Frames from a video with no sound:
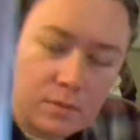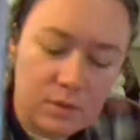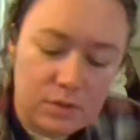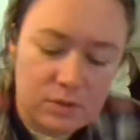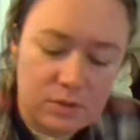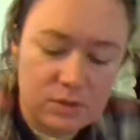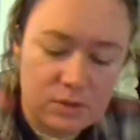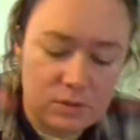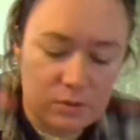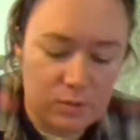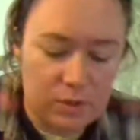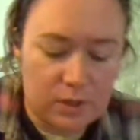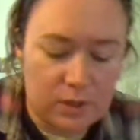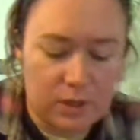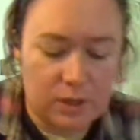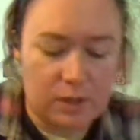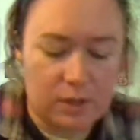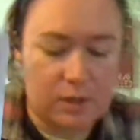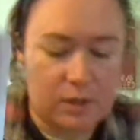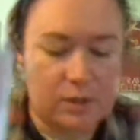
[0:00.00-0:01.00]
So we
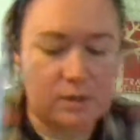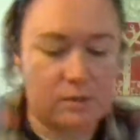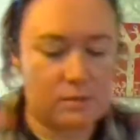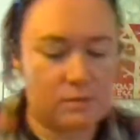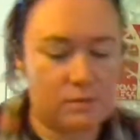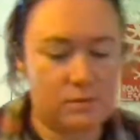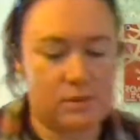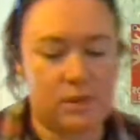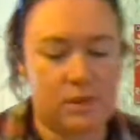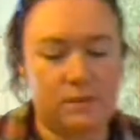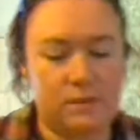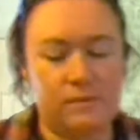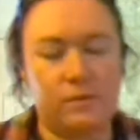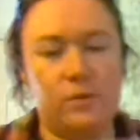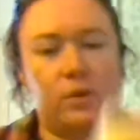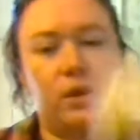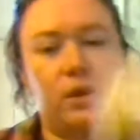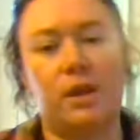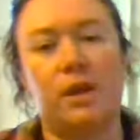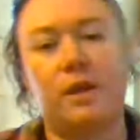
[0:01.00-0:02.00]
had time for
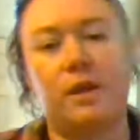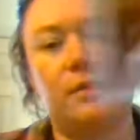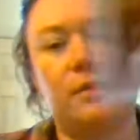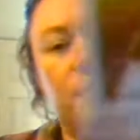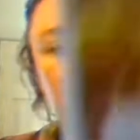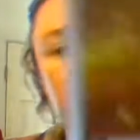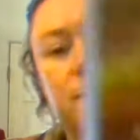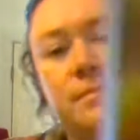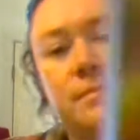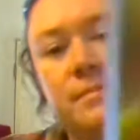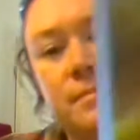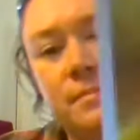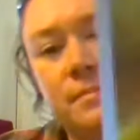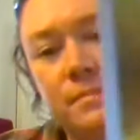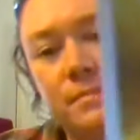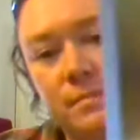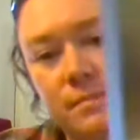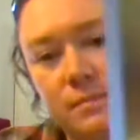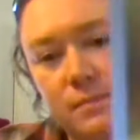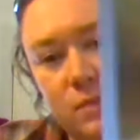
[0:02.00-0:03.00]
a nap.
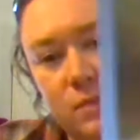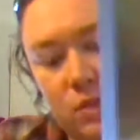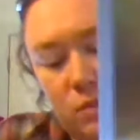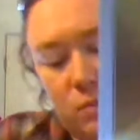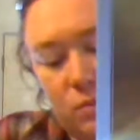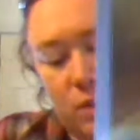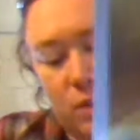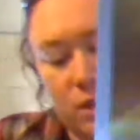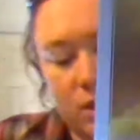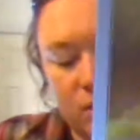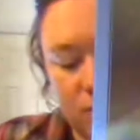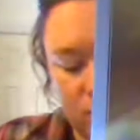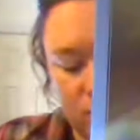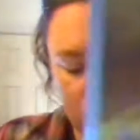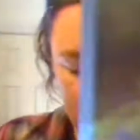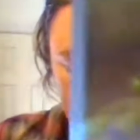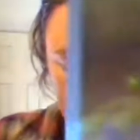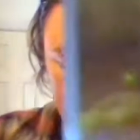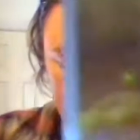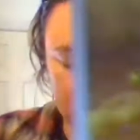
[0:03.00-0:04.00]
You may need to
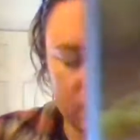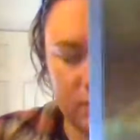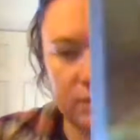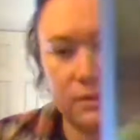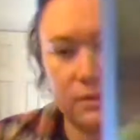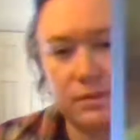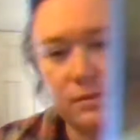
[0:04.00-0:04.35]
rest.